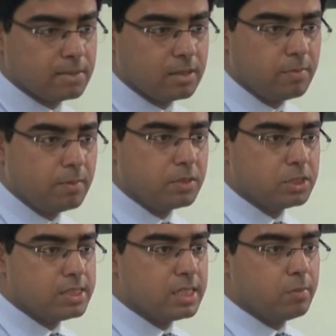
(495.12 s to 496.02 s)
Remember
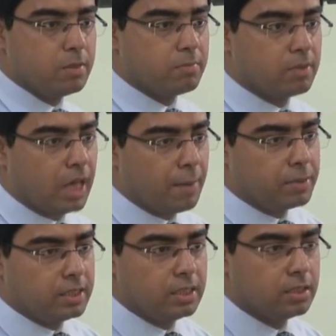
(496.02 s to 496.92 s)
gelsemium?
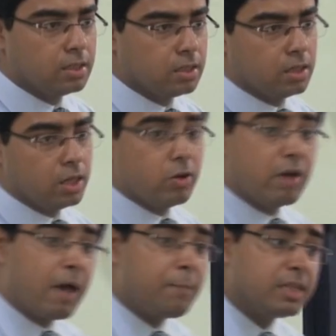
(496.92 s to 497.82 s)
Apathy. You
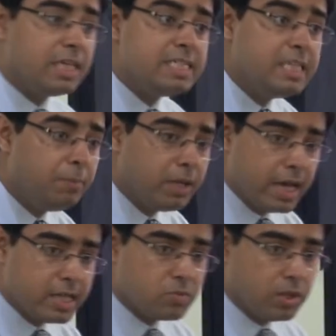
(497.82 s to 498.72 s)
have apathy in
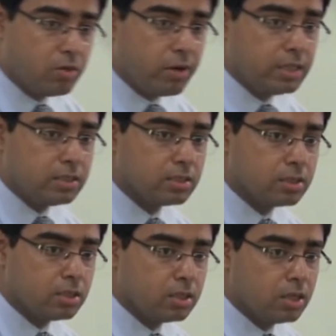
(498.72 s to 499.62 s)
sepia as well, right?
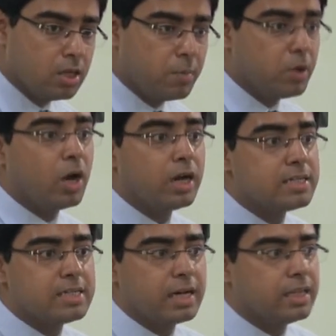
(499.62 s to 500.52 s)
But you
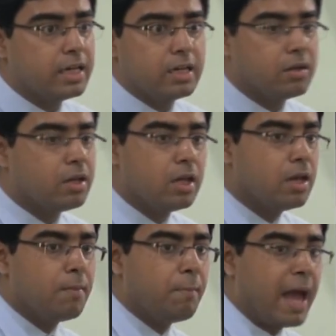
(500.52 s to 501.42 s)
understand the
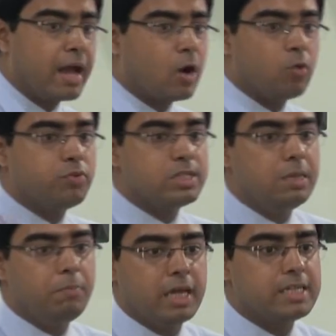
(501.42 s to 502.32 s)
background for
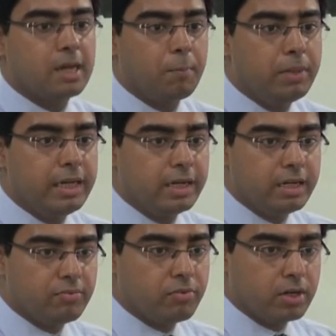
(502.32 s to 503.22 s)
sepia is completely
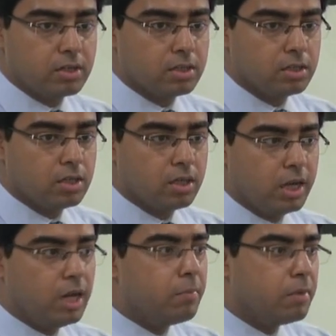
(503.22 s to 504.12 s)
different.
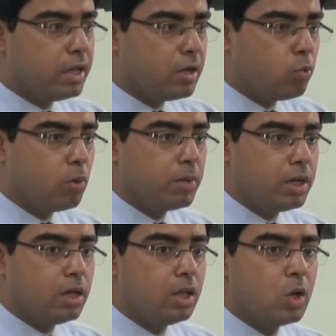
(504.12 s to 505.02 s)
In a
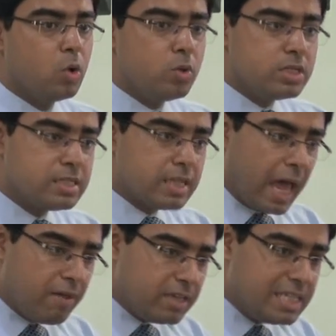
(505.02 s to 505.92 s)
woman who is
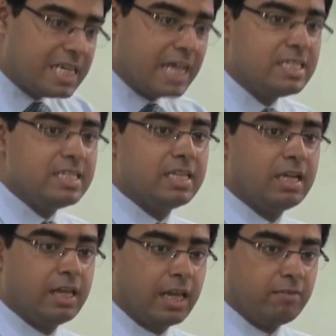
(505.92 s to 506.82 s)
having stasis in
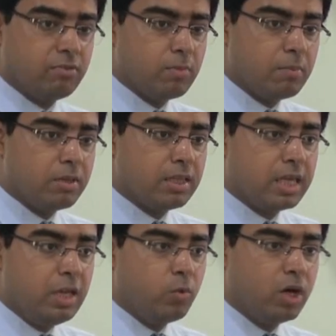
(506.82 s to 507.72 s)
her life. Remember, the
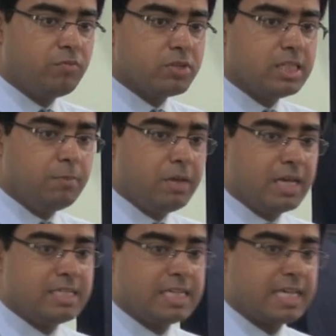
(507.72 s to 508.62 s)
key word for sepia
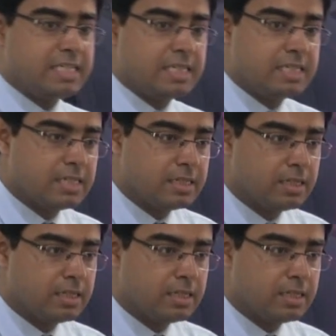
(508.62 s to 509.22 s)
is stasis.